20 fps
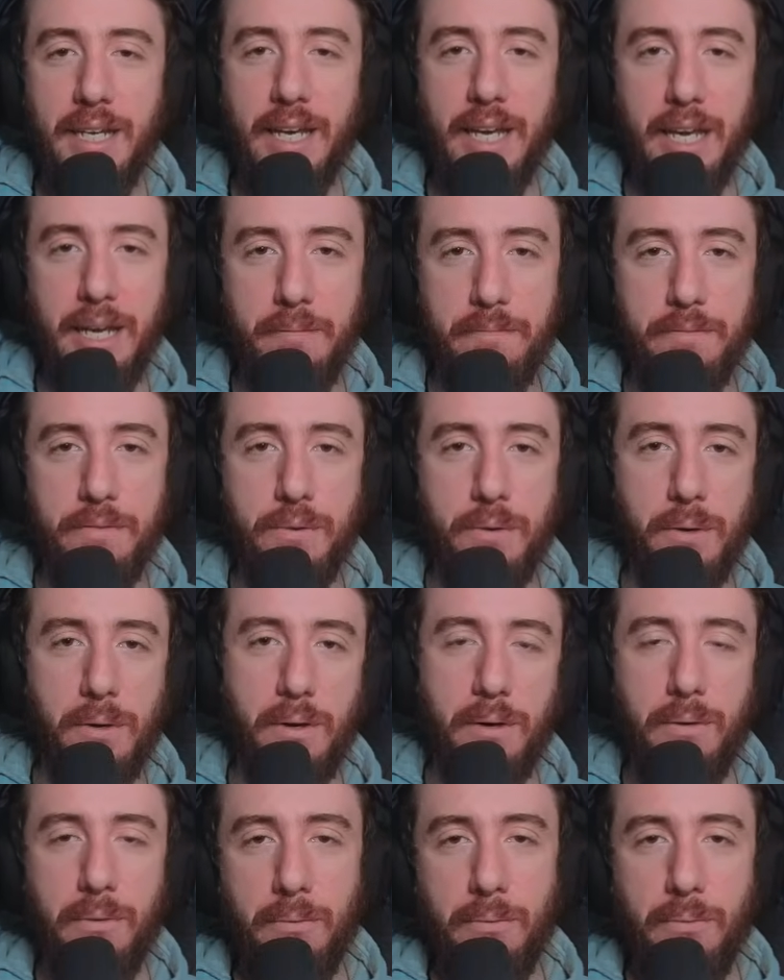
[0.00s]
aim
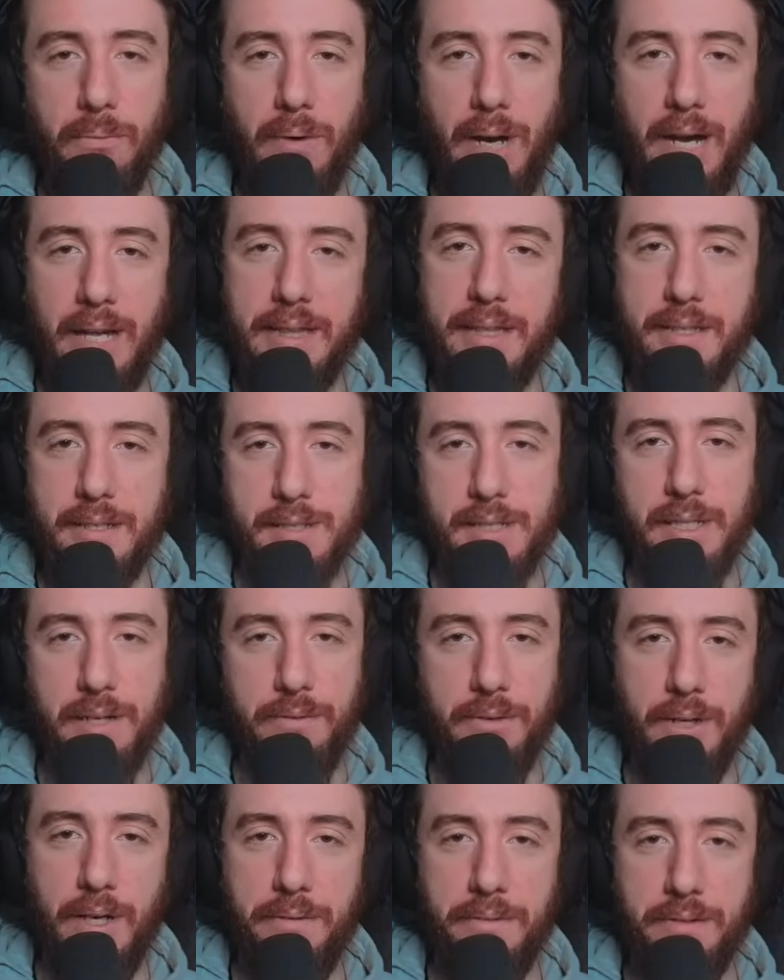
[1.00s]
for at this
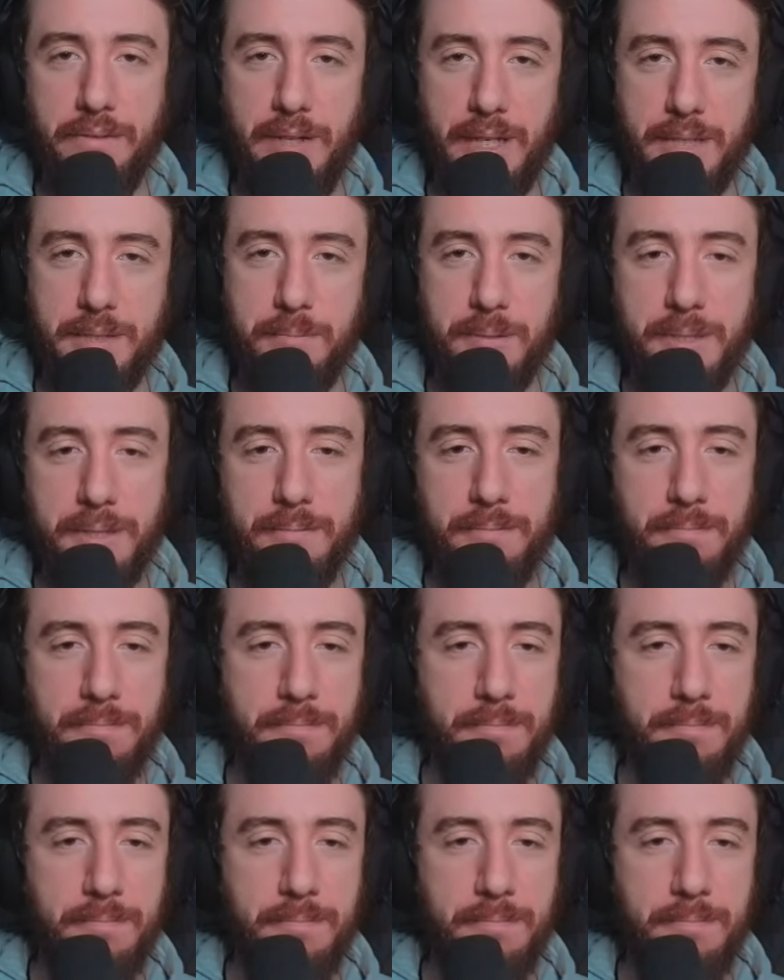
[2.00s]
level of investment.